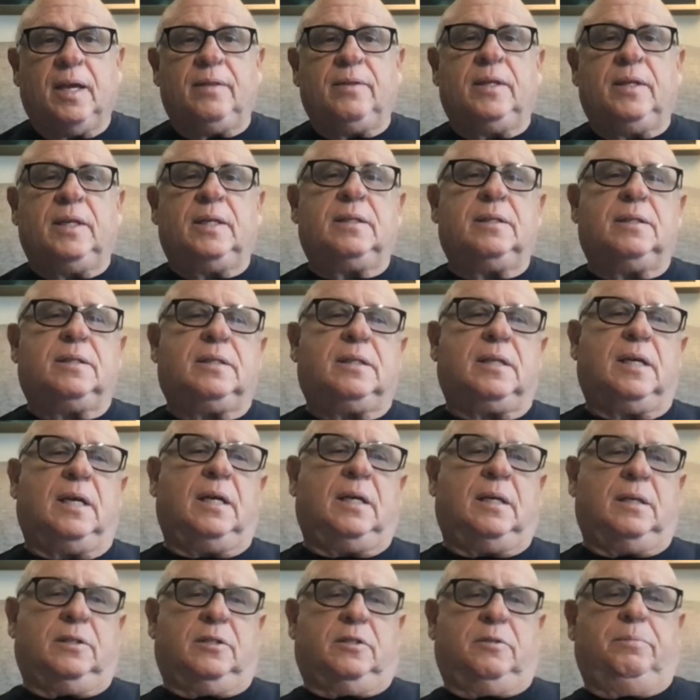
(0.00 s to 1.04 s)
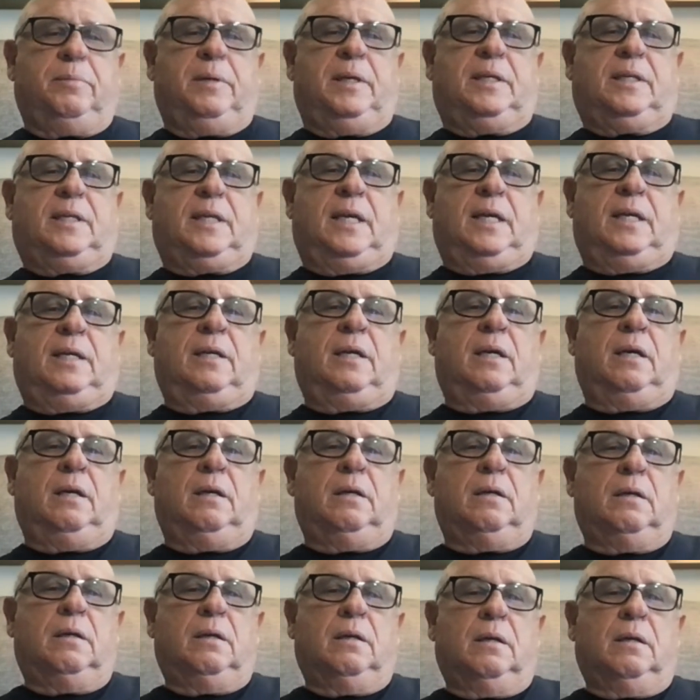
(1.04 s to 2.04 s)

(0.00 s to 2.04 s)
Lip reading: And then sa smitena